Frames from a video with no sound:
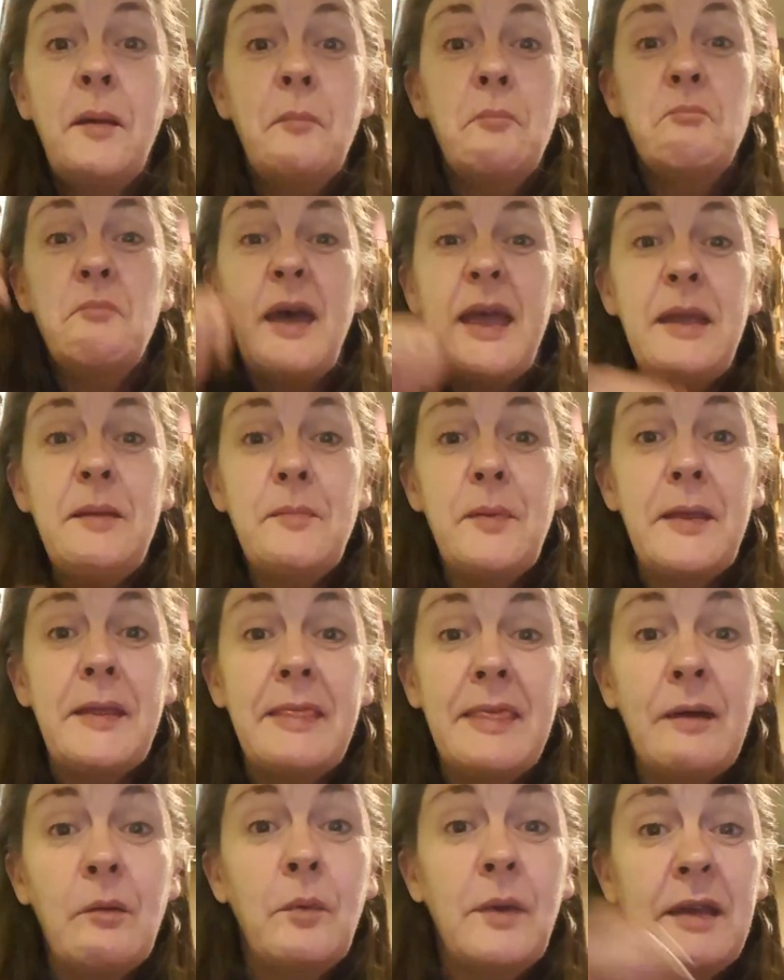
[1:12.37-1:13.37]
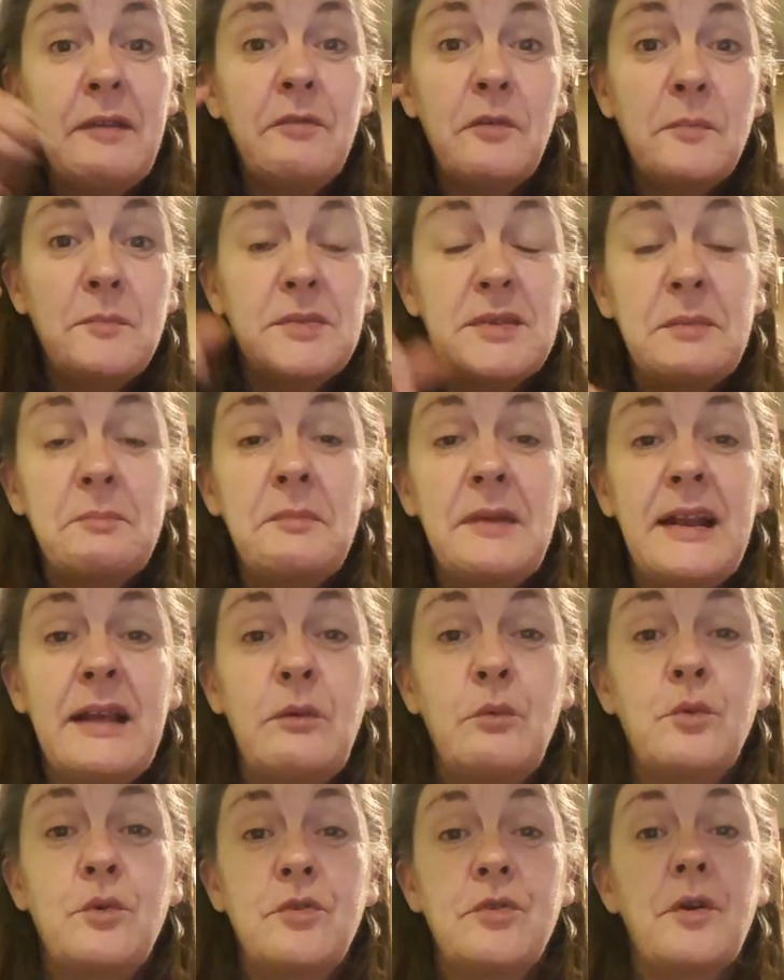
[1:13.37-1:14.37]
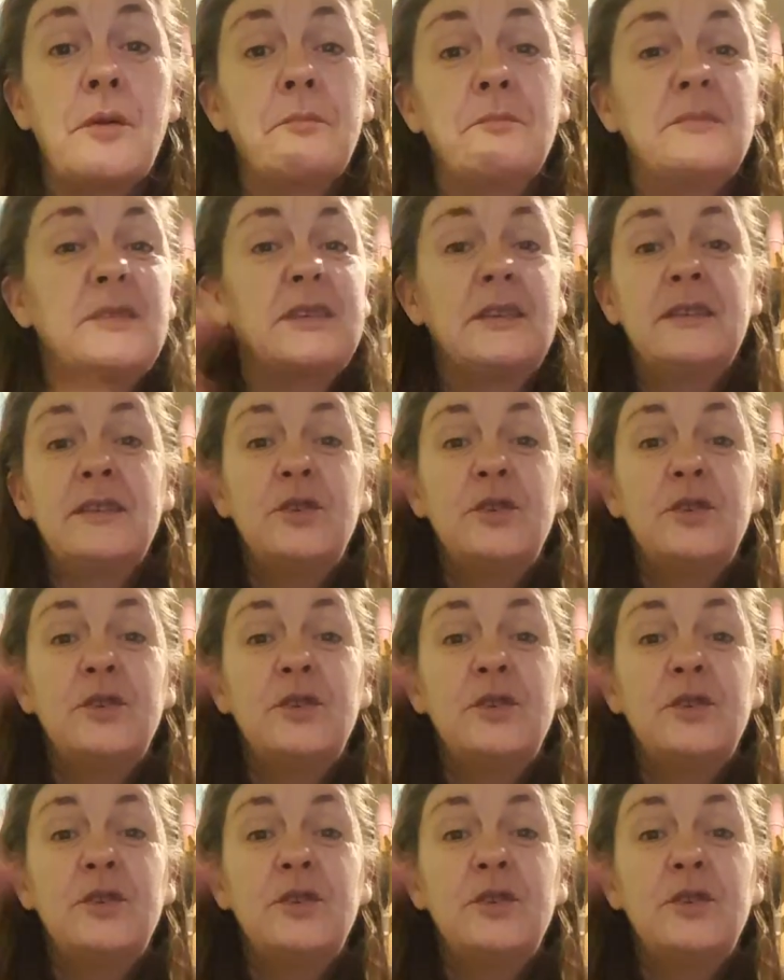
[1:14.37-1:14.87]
maybe they'll give him some little crumbs.